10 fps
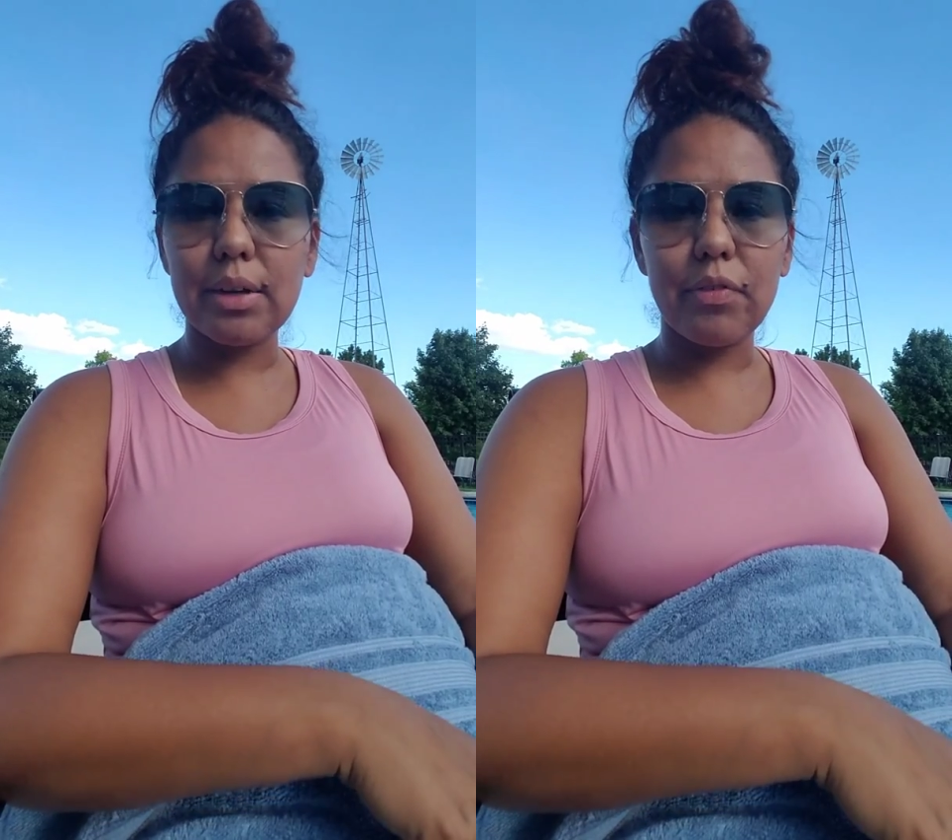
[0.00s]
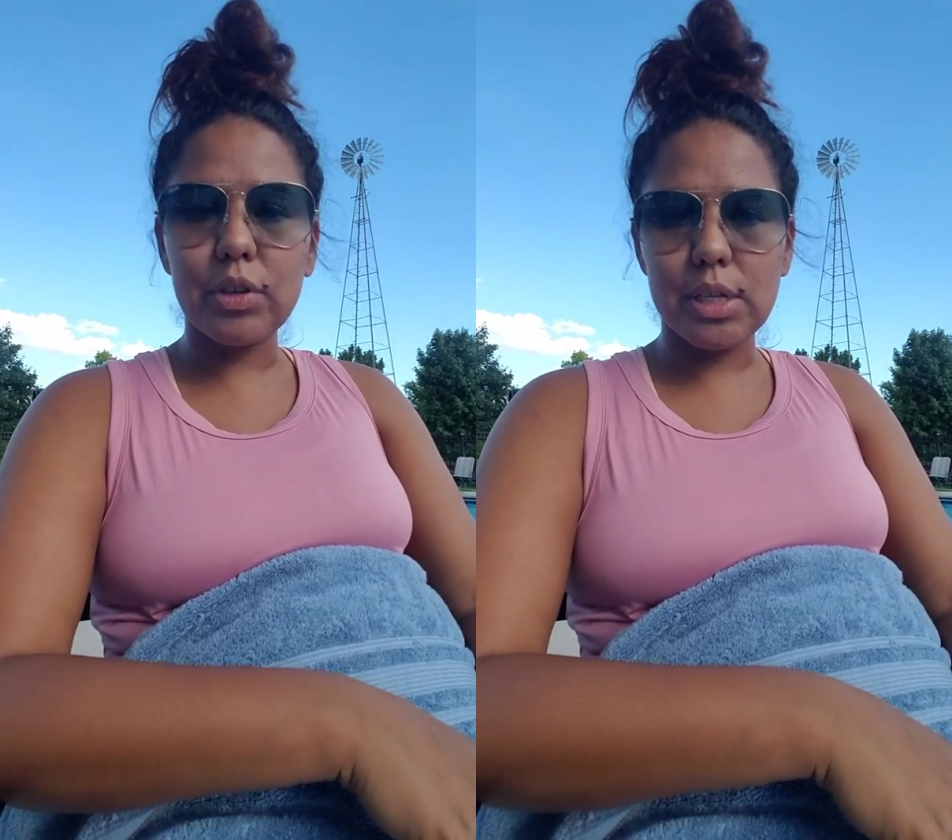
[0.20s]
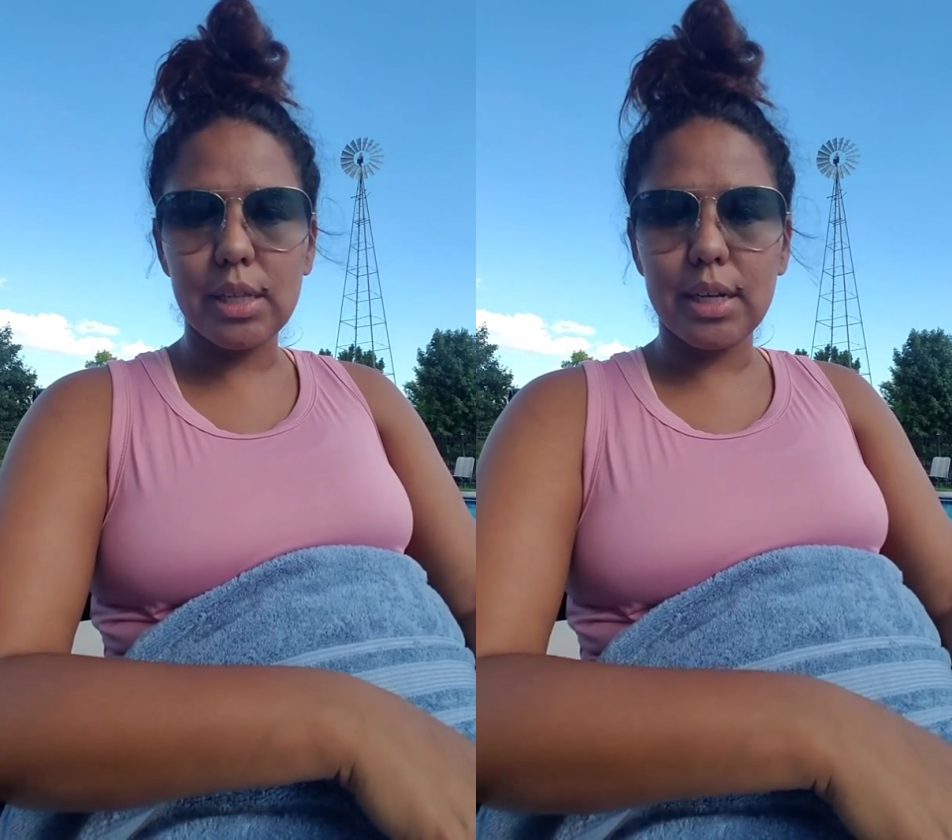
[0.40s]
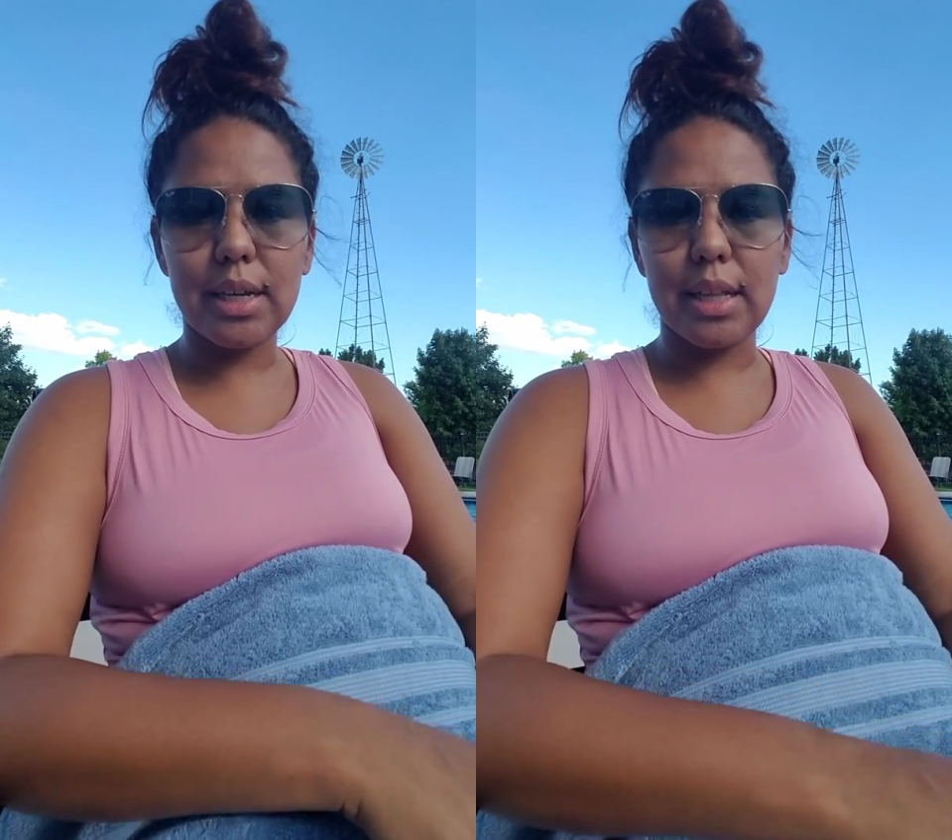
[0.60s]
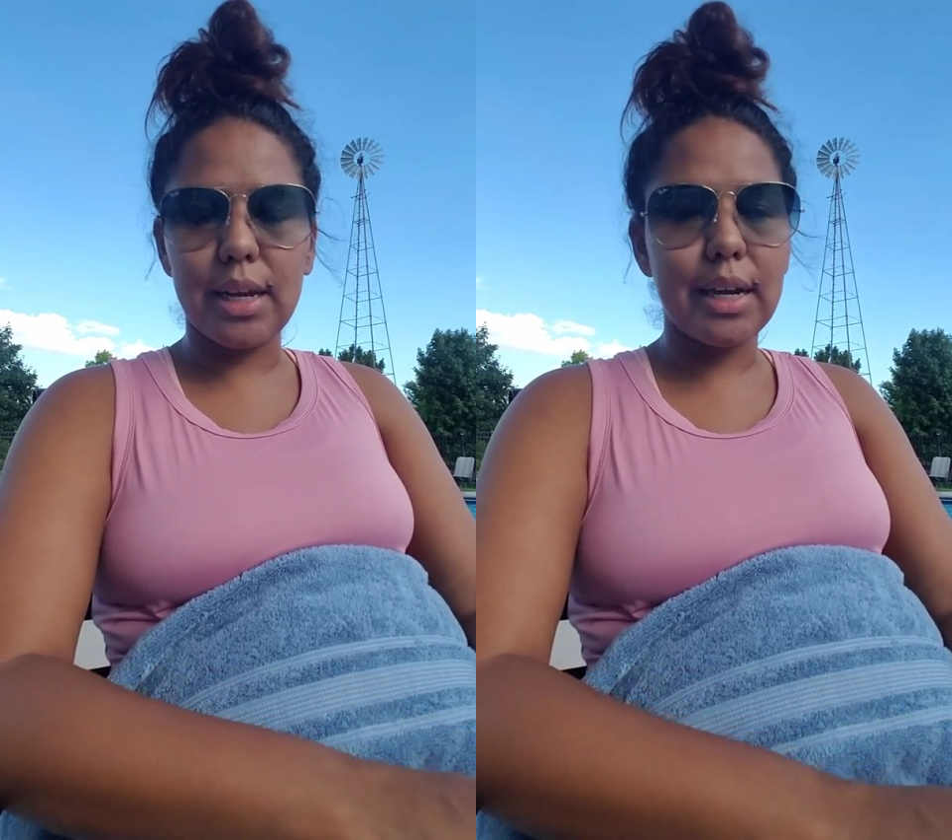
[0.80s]
a fertility
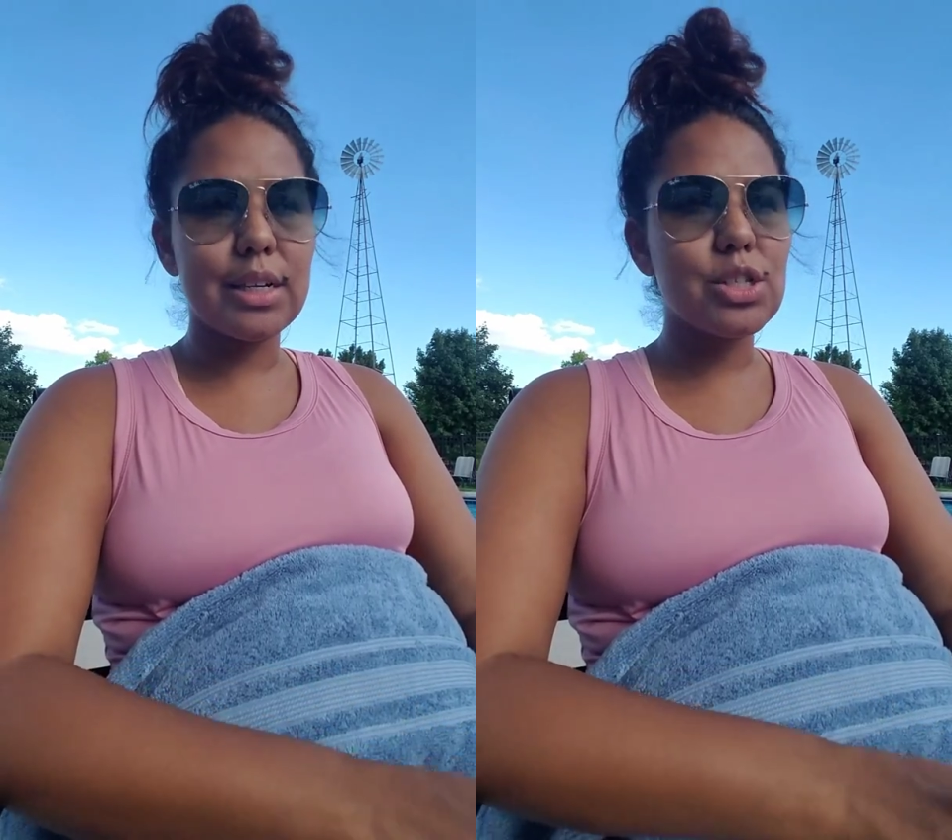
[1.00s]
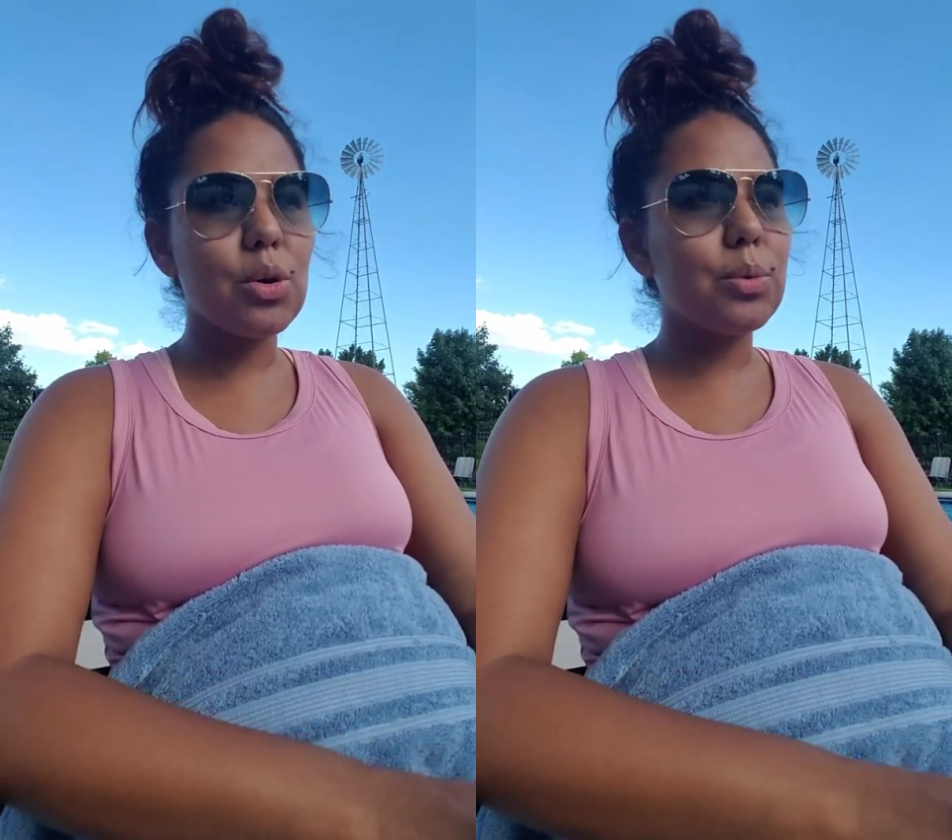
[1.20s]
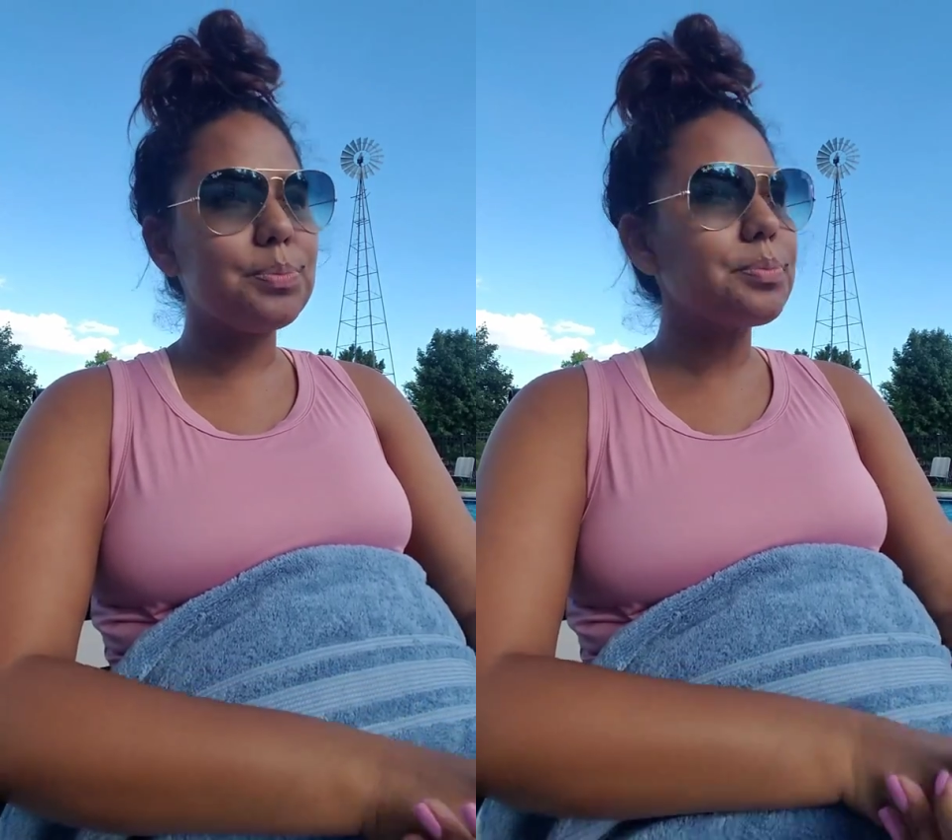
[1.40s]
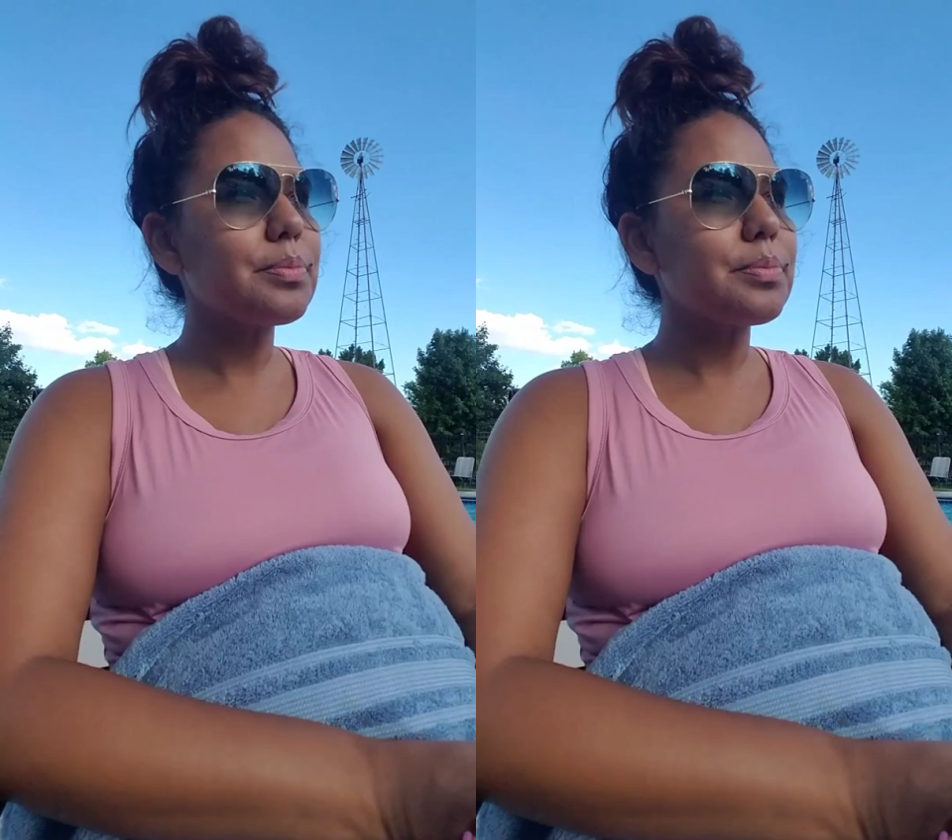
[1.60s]
clinic. So